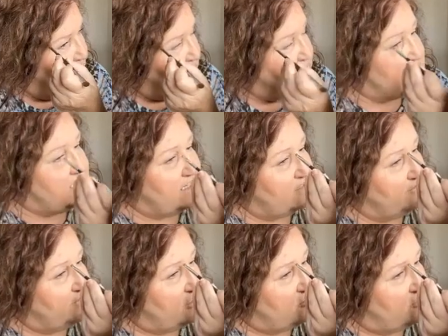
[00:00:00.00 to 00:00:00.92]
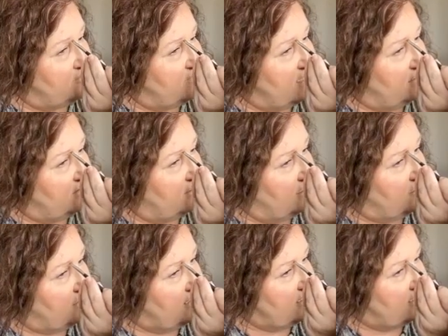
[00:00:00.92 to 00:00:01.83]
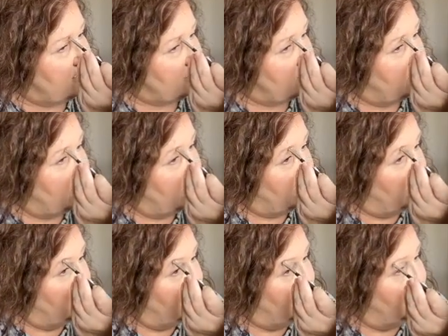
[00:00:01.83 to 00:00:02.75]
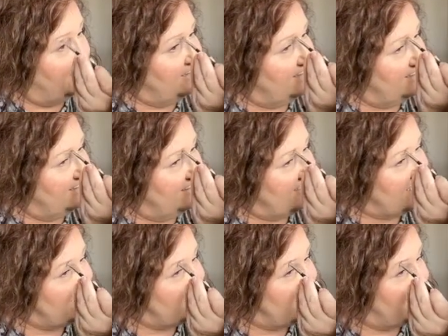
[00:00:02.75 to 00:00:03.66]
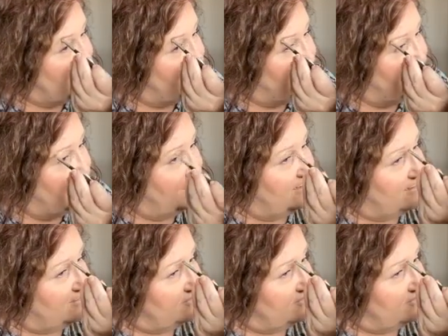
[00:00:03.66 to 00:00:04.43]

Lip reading: Might even take a photo of the ugly bits as well, just to give you a